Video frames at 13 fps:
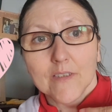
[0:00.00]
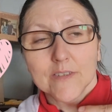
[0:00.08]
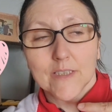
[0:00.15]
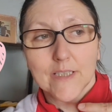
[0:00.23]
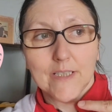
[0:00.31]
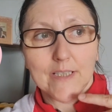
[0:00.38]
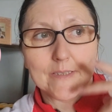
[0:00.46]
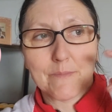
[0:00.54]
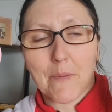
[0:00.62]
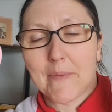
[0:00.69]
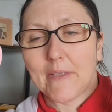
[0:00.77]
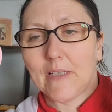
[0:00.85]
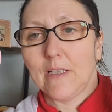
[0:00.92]
today is my
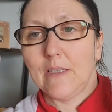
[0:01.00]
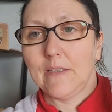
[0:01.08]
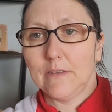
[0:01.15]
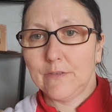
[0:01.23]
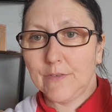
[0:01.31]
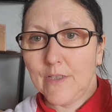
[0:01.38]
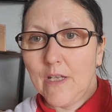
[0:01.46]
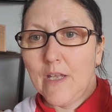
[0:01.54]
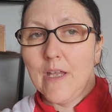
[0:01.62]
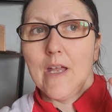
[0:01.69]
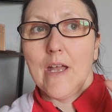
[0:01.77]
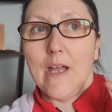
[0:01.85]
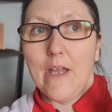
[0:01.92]
mental health,
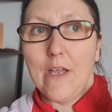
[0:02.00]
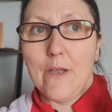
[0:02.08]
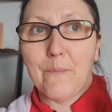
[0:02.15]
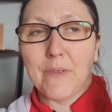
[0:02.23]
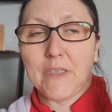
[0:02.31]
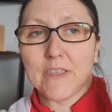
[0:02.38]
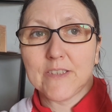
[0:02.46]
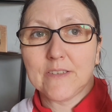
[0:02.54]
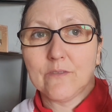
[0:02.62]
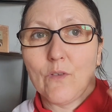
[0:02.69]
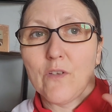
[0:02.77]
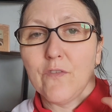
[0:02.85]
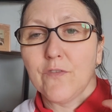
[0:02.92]
uh, because
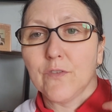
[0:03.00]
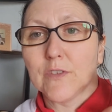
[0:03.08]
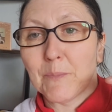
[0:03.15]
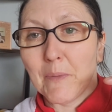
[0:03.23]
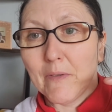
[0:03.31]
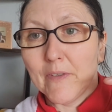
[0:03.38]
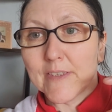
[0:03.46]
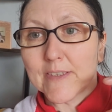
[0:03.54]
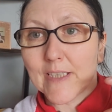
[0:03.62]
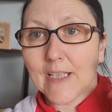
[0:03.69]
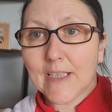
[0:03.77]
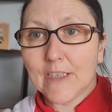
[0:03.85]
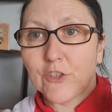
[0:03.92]
with spirits
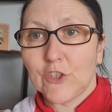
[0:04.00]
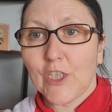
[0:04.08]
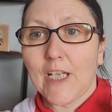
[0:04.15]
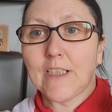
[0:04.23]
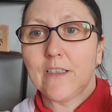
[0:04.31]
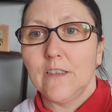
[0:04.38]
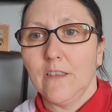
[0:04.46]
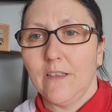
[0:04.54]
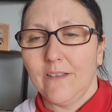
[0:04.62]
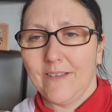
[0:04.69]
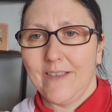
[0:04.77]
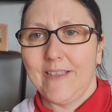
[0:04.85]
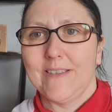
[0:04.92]
I can channel
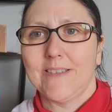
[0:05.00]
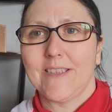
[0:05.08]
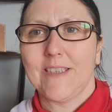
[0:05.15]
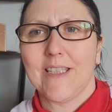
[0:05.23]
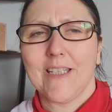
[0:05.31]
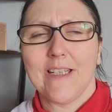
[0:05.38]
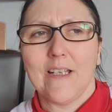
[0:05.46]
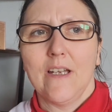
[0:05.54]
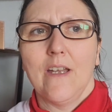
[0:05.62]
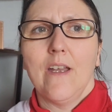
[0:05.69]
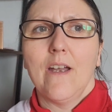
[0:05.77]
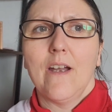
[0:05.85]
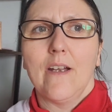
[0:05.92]
into that,
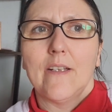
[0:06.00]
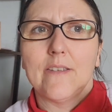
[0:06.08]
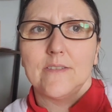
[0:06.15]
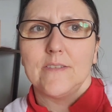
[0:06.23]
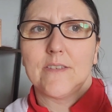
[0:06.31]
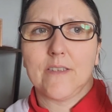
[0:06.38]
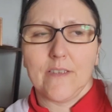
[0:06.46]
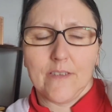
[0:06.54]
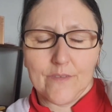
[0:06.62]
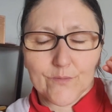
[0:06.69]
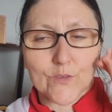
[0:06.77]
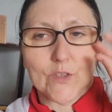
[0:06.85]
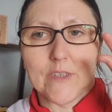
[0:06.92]
and
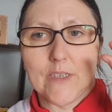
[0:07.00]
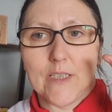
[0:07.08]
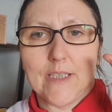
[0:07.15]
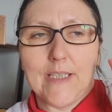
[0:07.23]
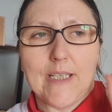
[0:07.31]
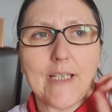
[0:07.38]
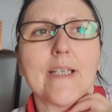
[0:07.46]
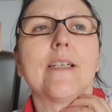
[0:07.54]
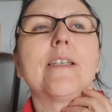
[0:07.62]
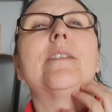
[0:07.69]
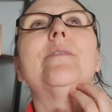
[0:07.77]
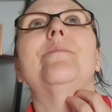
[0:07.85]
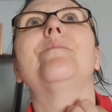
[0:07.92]
yeah,
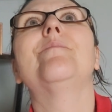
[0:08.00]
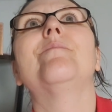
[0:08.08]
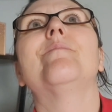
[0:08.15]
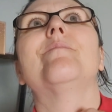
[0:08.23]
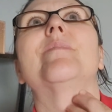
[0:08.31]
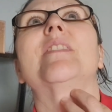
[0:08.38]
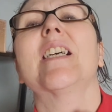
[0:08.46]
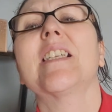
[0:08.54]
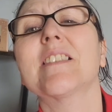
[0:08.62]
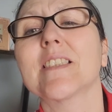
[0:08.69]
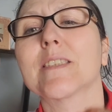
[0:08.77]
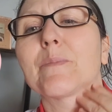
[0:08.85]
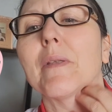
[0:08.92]
it's
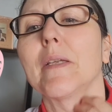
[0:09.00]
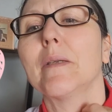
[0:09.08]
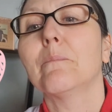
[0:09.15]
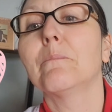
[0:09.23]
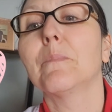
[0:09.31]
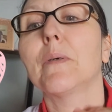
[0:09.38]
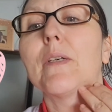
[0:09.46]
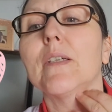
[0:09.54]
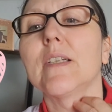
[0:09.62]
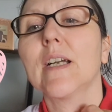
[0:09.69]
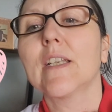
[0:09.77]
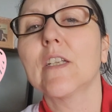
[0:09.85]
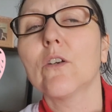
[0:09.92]
hard to explain, but
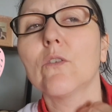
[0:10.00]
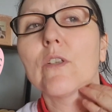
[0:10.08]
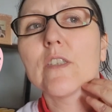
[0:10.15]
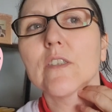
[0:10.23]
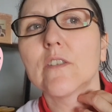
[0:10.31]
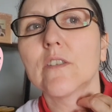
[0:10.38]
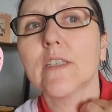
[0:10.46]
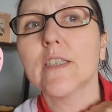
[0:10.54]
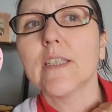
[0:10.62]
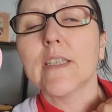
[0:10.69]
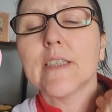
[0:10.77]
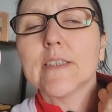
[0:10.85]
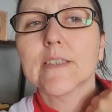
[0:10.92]
I know it
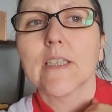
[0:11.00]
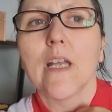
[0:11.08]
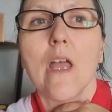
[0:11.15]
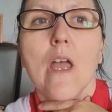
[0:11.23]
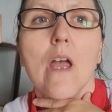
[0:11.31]
is,